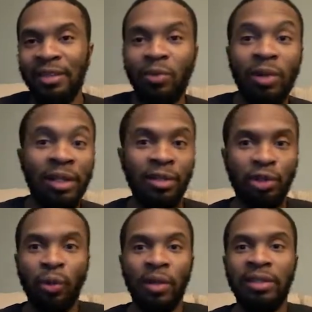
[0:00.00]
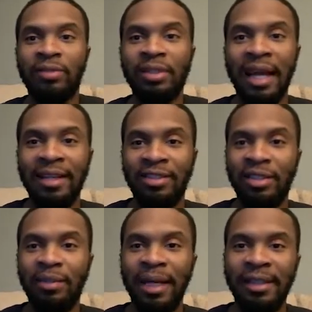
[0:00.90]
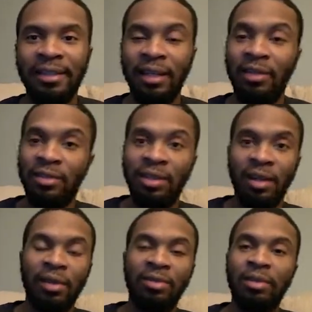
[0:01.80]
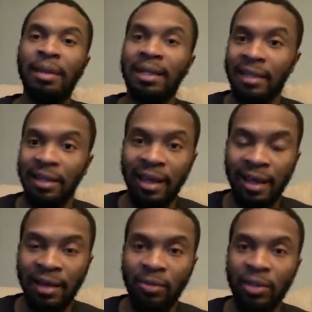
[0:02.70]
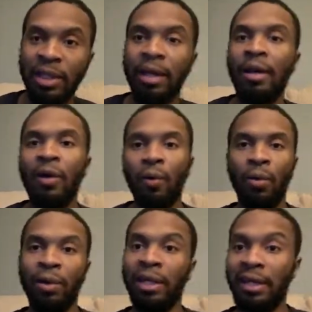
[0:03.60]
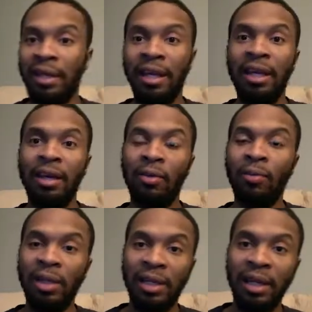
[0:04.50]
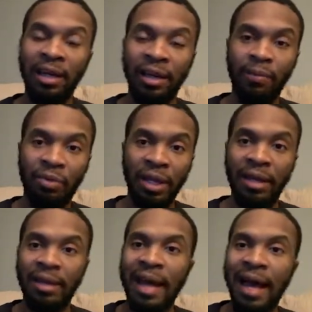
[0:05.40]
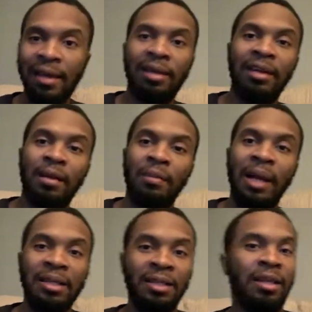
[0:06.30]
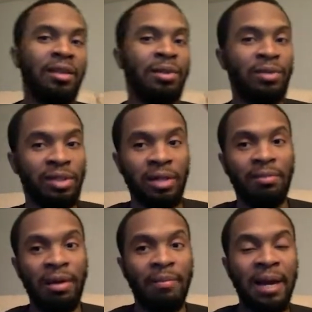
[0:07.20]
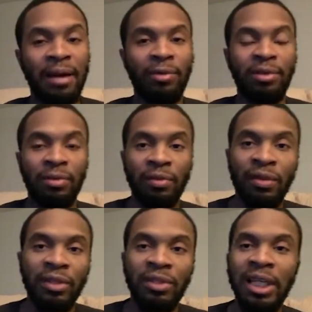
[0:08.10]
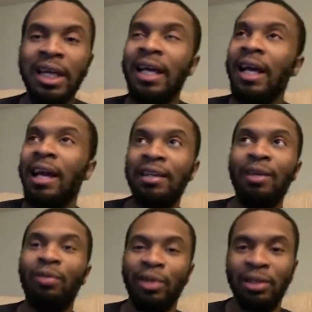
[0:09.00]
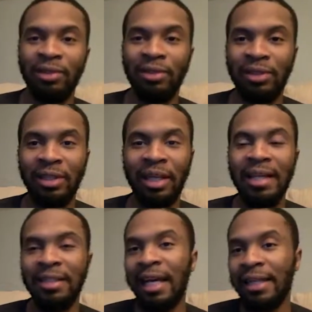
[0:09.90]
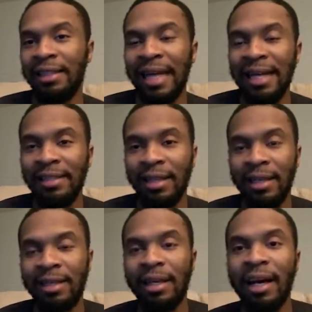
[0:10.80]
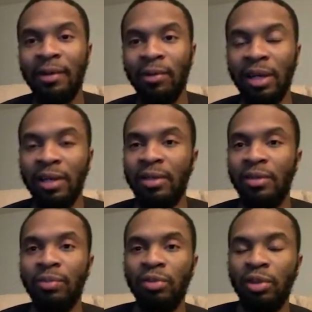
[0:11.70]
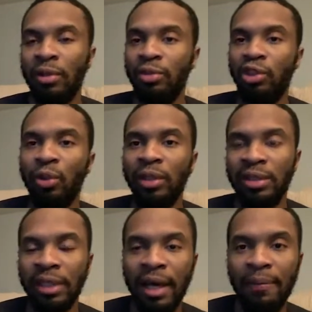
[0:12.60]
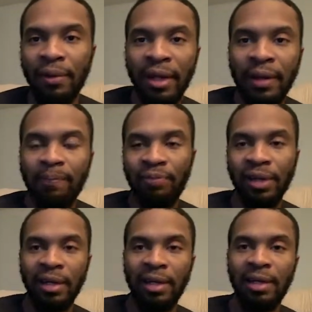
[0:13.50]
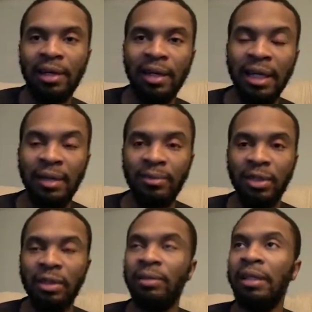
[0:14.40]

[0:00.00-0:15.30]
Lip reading: one of the joys of slashing to the basket, dunking on somebody, getting an and one, or getting hit with a layup and not looking at the basket, throwing something up backwards or reverse, and getting one of those nice Kyrie or Jordan type layups to go in.